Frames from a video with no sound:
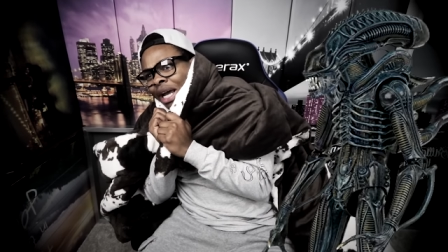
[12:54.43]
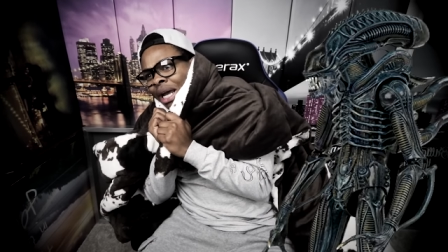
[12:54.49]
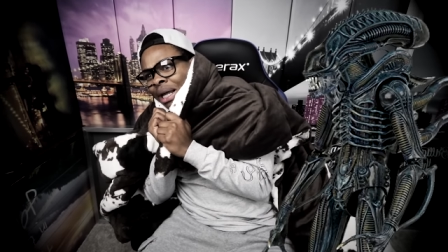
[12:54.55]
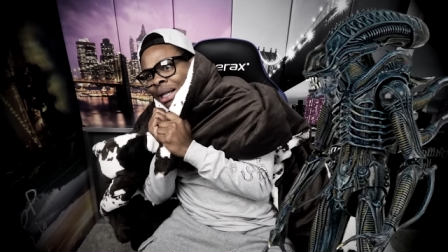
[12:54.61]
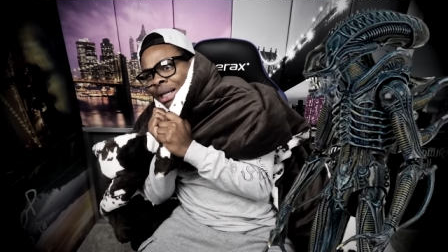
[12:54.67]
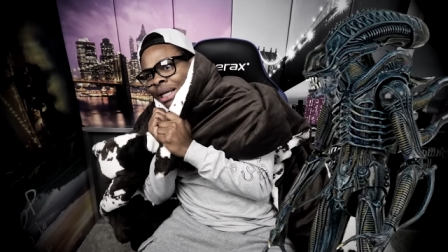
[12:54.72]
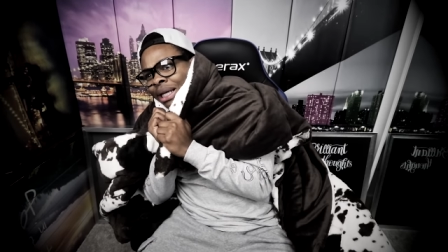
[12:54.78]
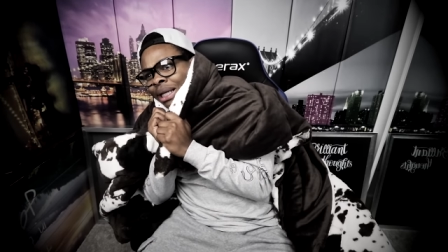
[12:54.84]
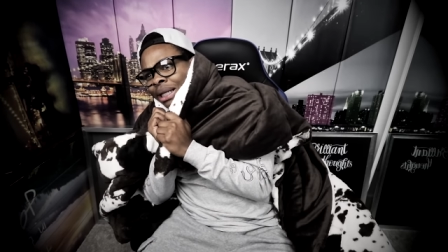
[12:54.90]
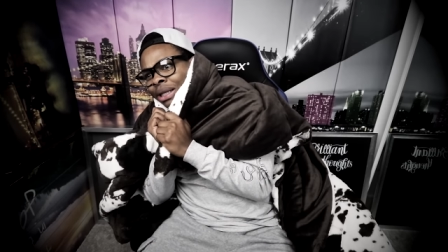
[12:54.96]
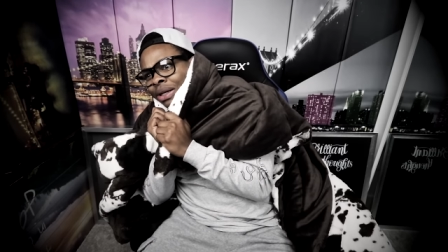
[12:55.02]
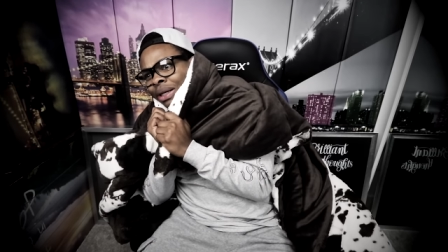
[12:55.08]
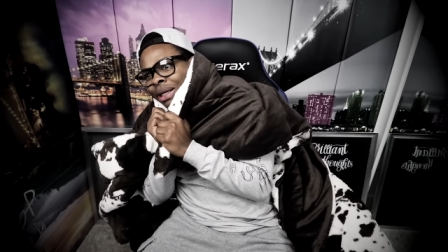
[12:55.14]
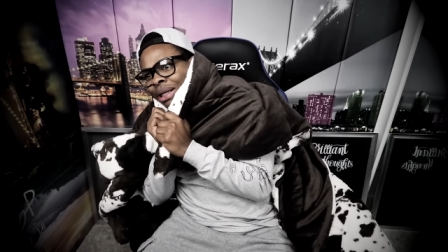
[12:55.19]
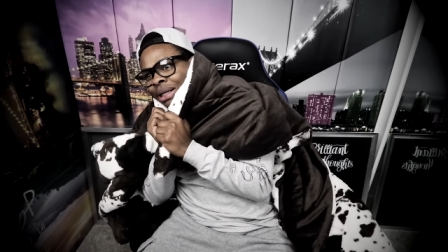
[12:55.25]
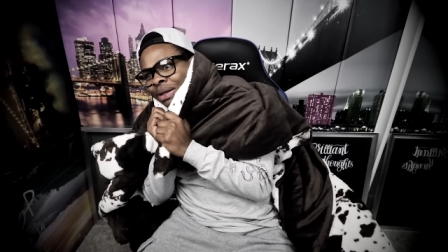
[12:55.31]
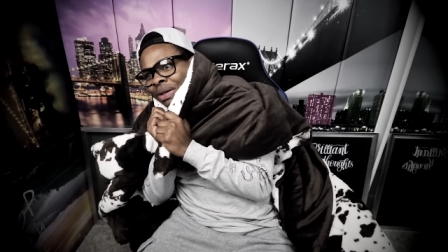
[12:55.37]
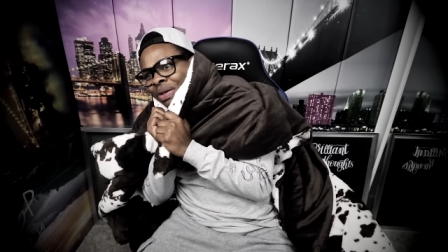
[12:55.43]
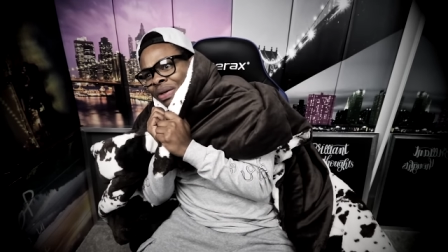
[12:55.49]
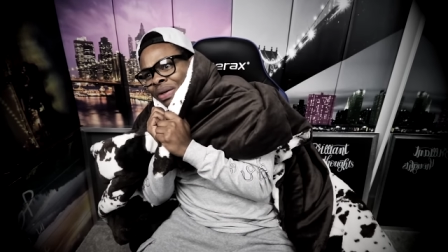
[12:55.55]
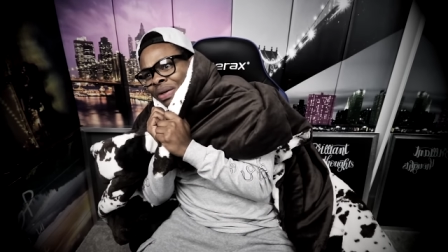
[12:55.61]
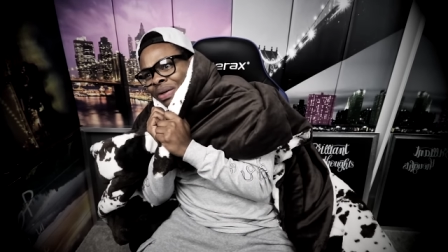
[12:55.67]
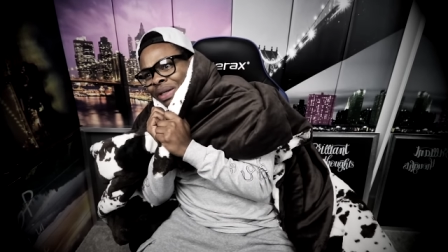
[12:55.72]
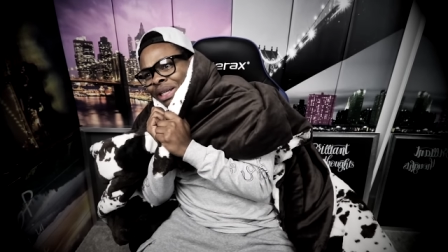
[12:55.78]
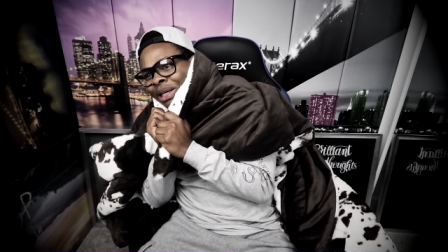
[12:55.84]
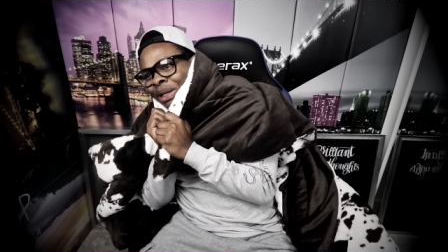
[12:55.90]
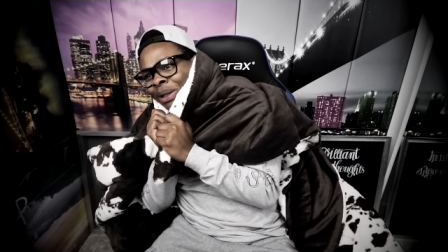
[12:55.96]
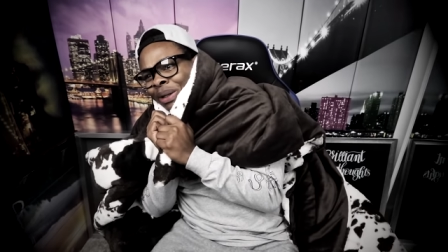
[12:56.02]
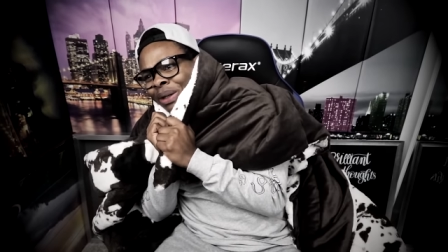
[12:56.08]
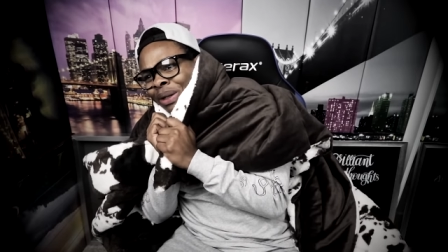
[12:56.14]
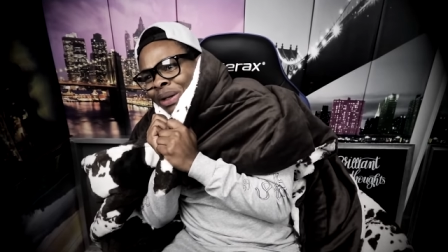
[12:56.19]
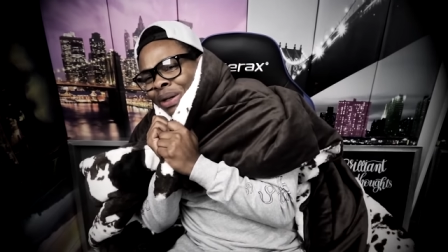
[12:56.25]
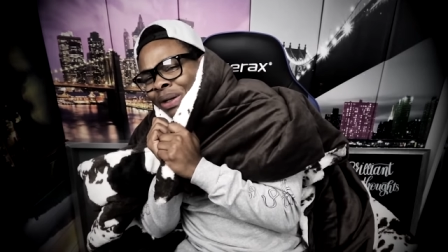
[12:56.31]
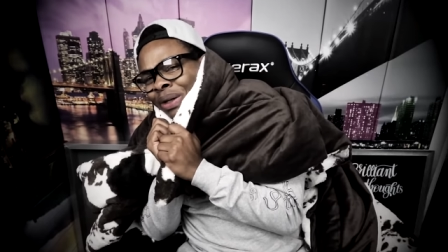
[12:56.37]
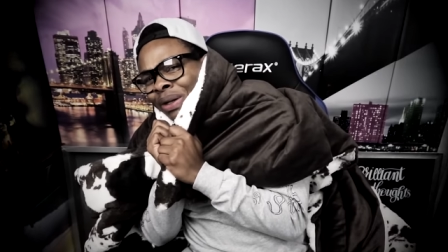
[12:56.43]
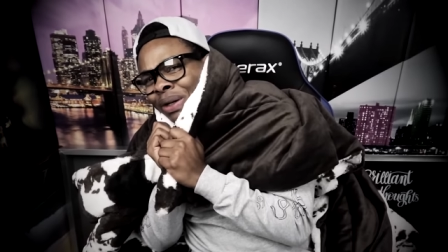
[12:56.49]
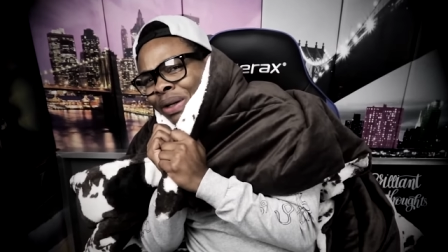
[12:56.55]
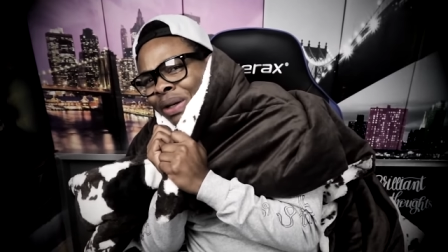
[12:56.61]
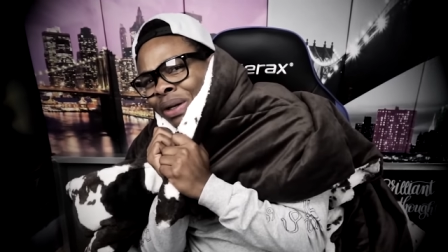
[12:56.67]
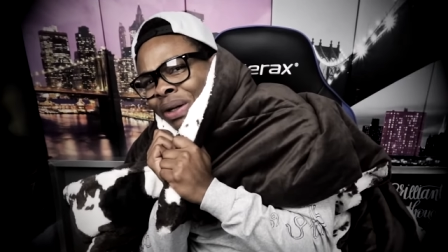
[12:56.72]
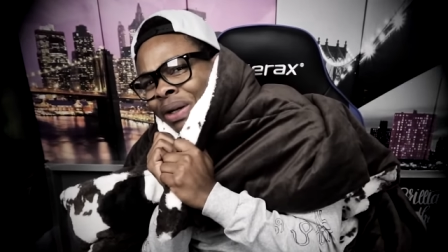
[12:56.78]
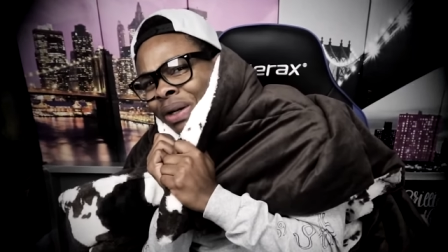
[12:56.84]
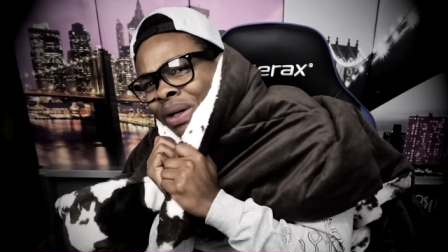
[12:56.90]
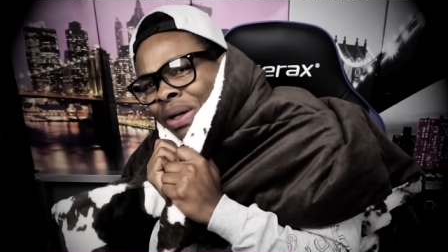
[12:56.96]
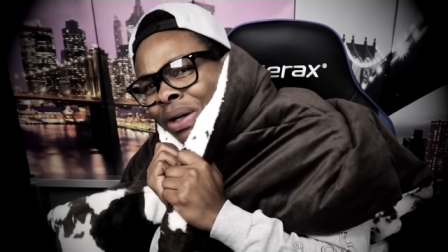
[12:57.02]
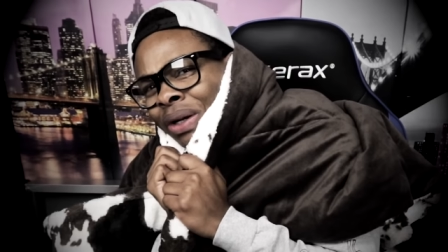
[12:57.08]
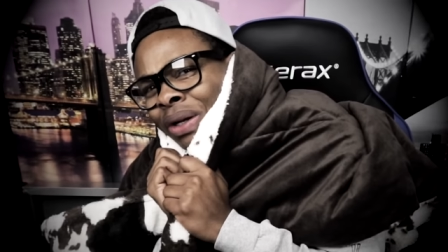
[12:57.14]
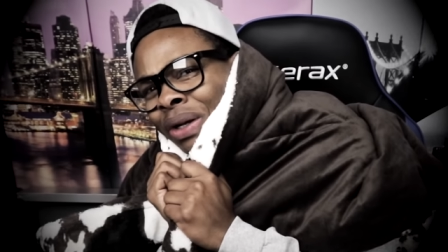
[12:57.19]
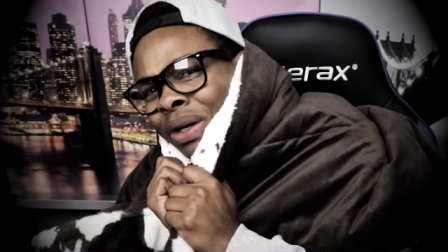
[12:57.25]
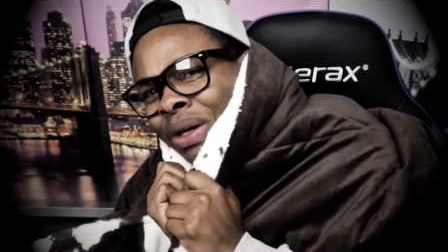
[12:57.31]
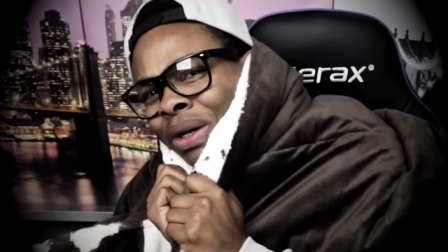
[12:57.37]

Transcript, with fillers: alien looking, oh, eh